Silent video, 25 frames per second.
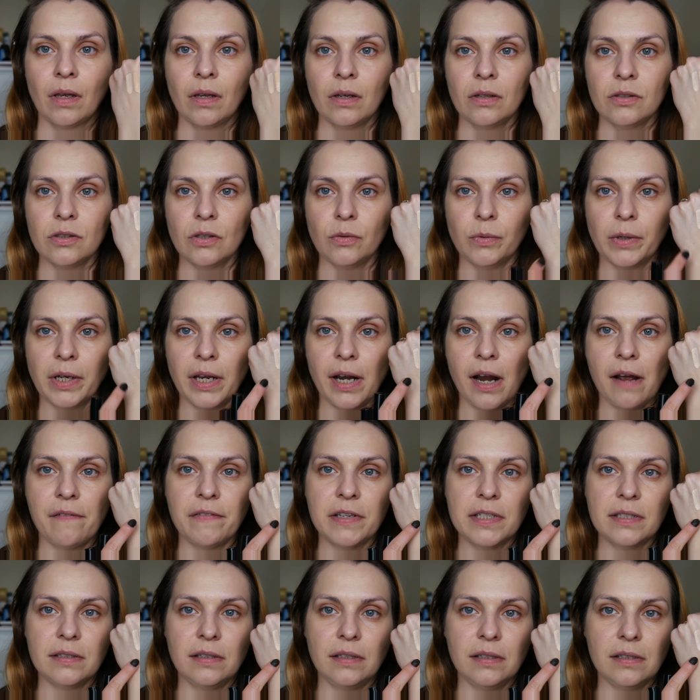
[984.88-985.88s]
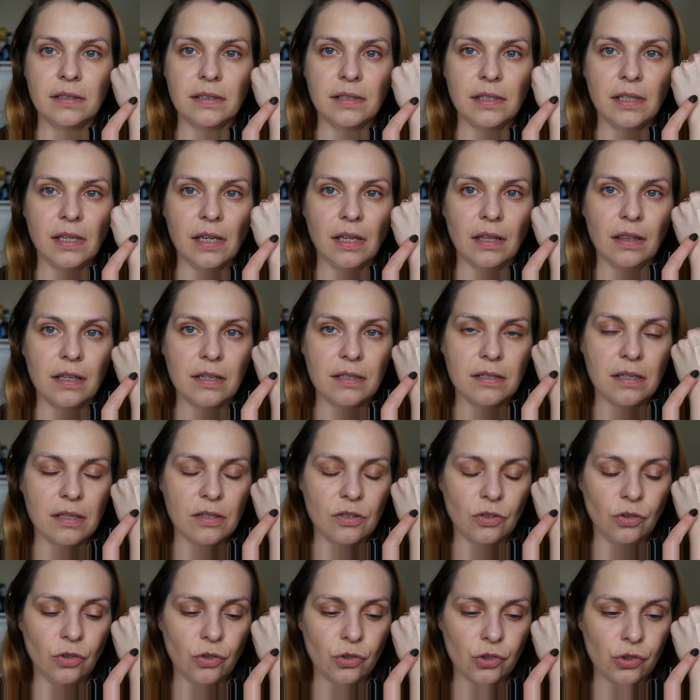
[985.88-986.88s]
So we can obviously see this
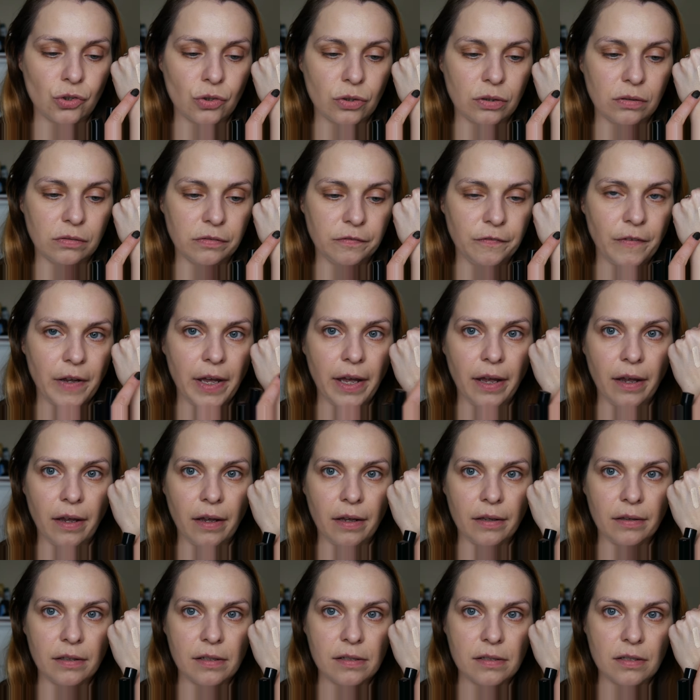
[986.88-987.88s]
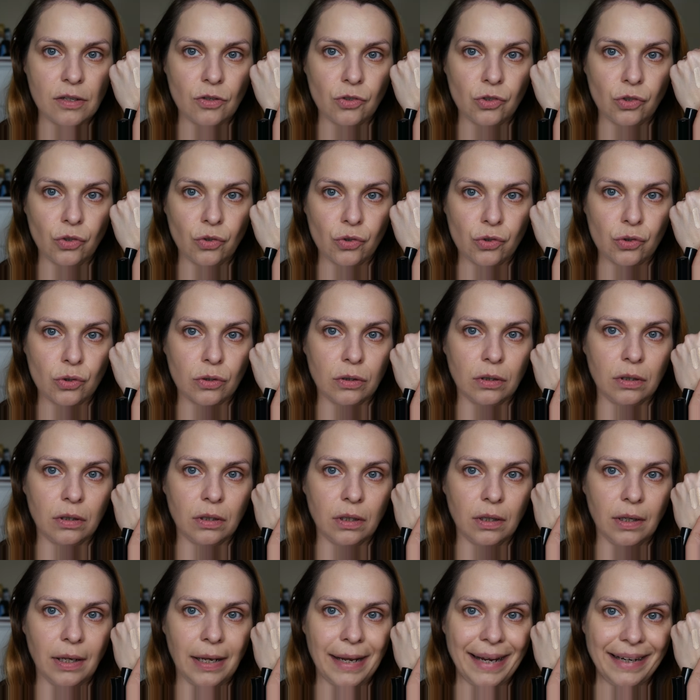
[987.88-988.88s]
is neutral fair and this is neutral
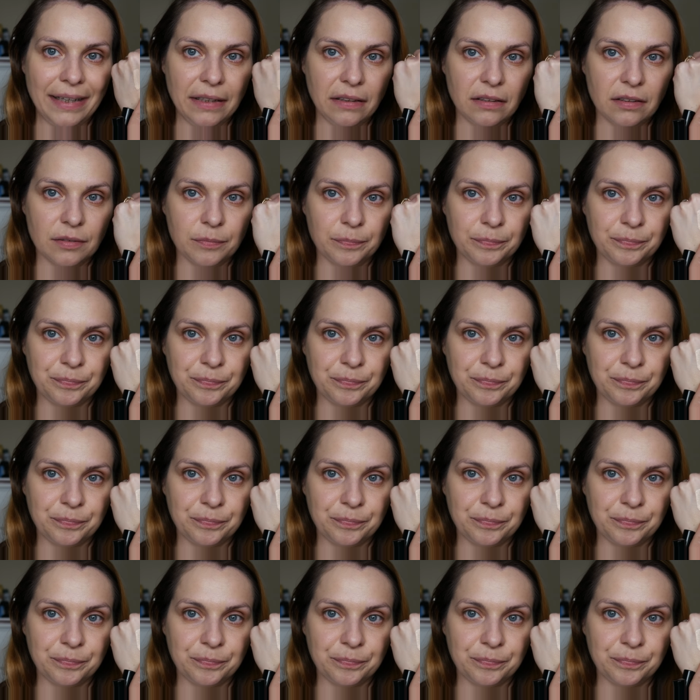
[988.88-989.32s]
light.